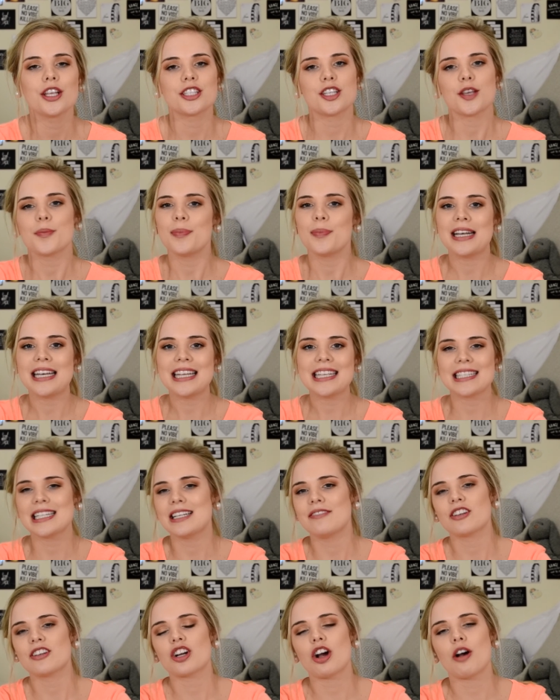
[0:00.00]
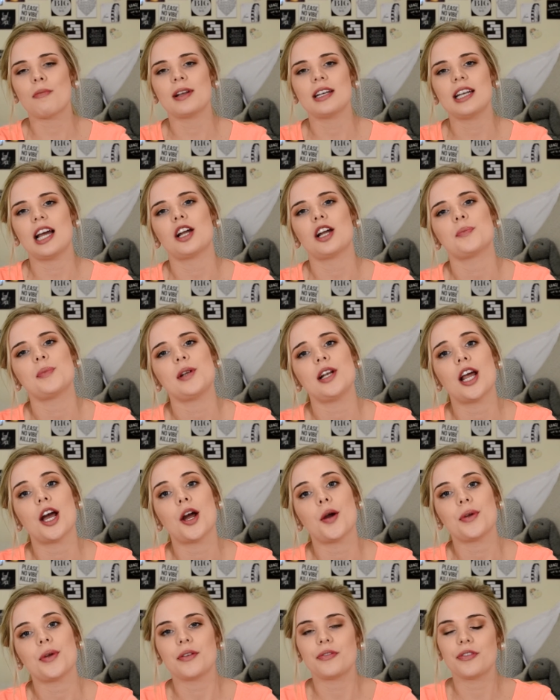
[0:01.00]
So please leave a comment down
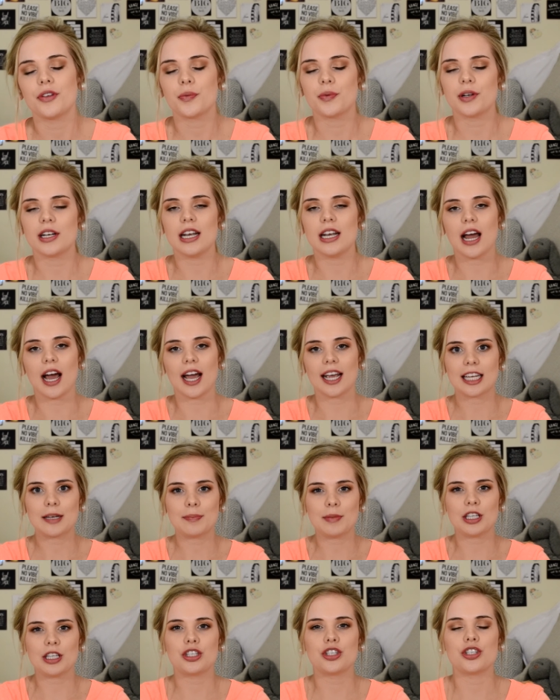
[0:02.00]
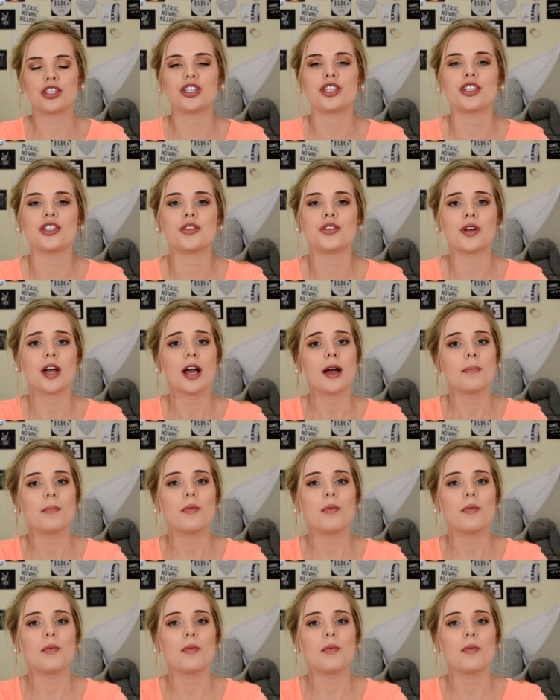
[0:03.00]
below if you would like me to do